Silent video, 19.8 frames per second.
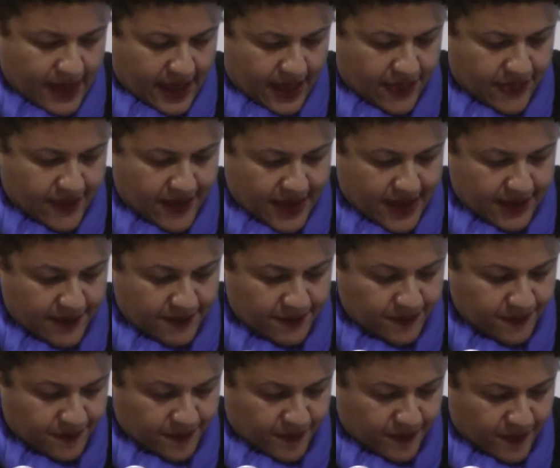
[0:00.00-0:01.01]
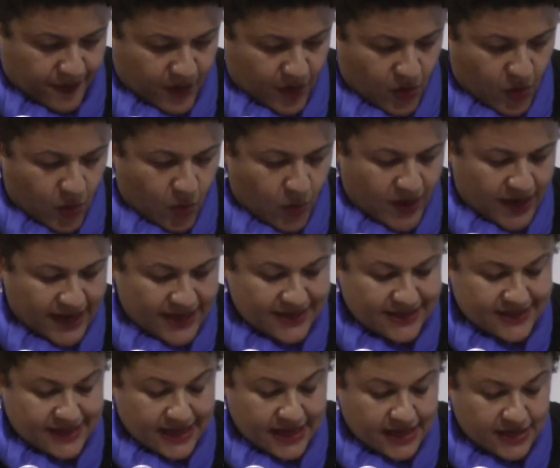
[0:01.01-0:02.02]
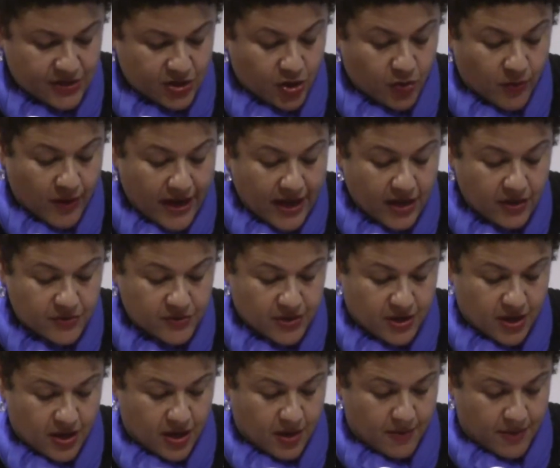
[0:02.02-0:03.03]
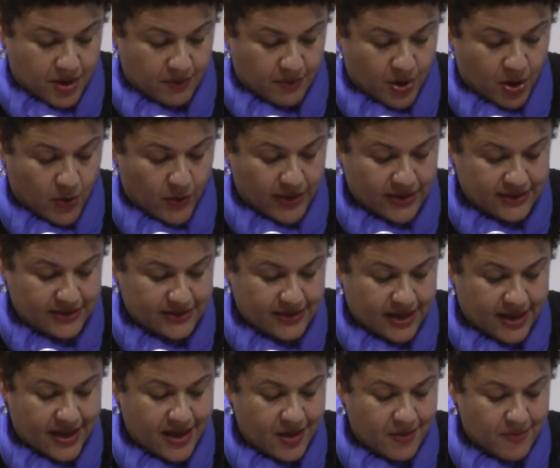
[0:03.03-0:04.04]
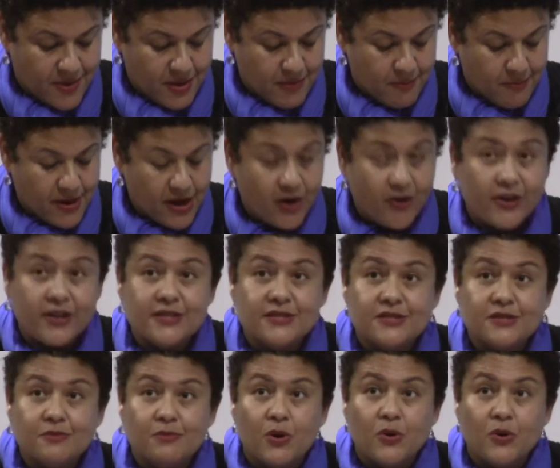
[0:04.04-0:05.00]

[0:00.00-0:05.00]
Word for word: And then, when I stand around among poets, I am embarrassed